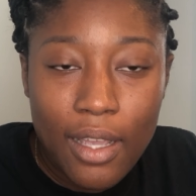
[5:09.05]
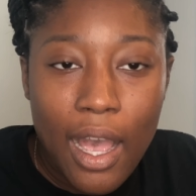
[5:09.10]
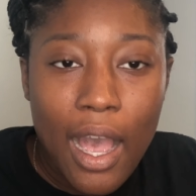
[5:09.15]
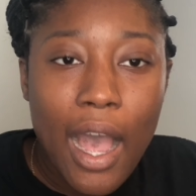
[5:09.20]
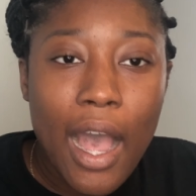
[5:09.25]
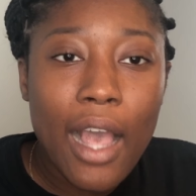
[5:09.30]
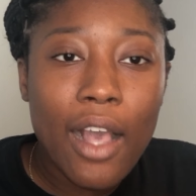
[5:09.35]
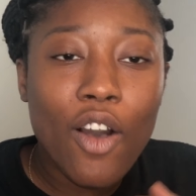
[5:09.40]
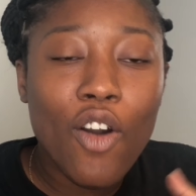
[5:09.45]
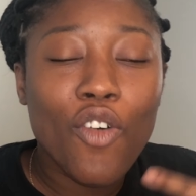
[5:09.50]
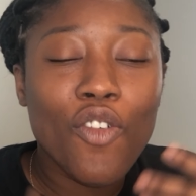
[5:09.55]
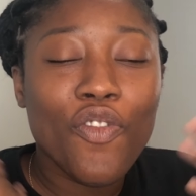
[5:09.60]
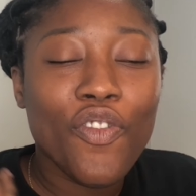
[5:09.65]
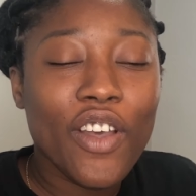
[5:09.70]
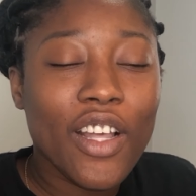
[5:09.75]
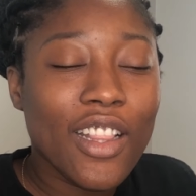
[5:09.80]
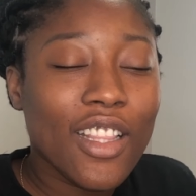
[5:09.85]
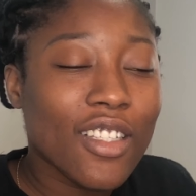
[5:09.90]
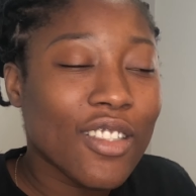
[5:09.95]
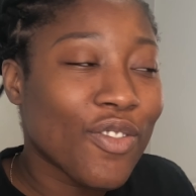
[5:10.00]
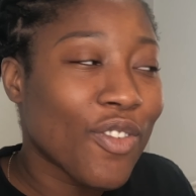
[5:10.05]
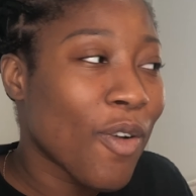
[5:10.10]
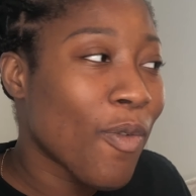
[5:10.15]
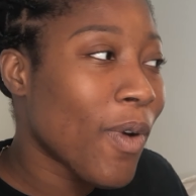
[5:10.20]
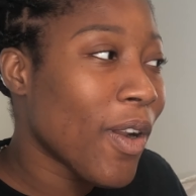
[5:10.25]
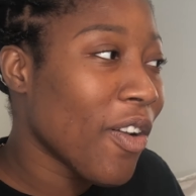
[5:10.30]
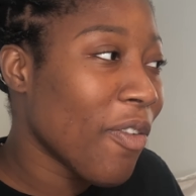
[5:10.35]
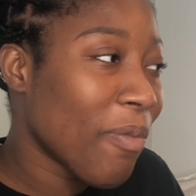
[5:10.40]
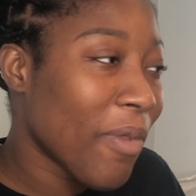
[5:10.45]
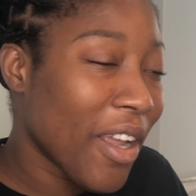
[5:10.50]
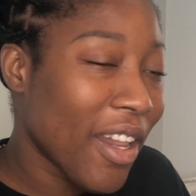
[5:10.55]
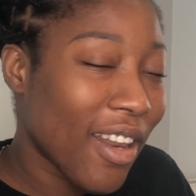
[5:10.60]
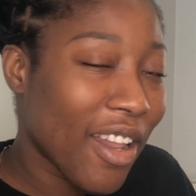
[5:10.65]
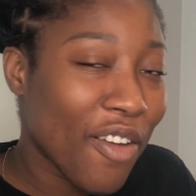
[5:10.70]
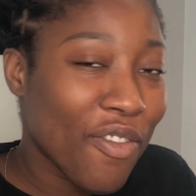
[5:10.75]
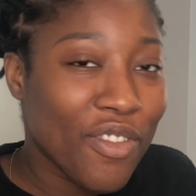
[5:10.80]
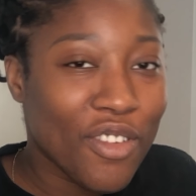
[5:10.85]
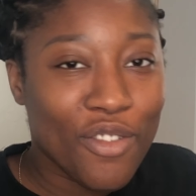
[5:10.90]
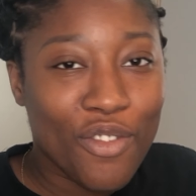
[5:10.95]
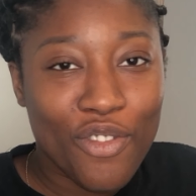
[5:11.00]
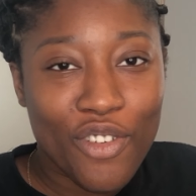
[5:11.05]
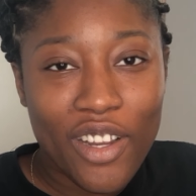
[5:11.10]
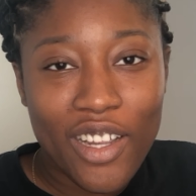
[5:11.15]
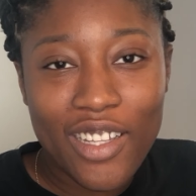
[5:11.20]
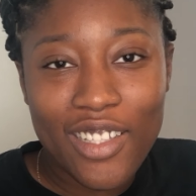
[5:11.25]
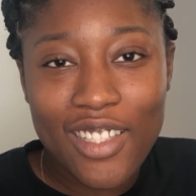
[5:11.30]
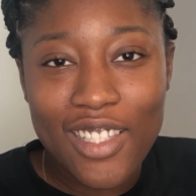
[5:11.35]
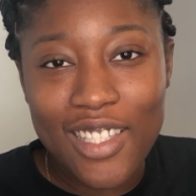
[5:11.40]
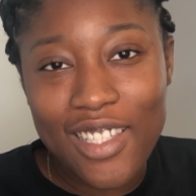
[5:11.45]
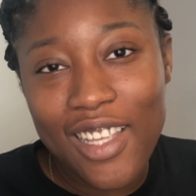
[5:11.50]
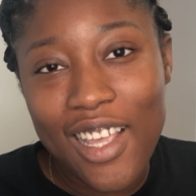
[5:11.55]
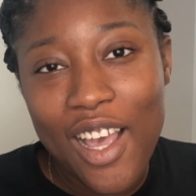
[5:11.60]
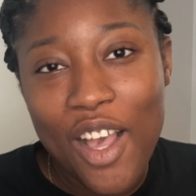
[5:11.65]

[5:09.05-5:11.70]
I conferred this from one of my lovely friends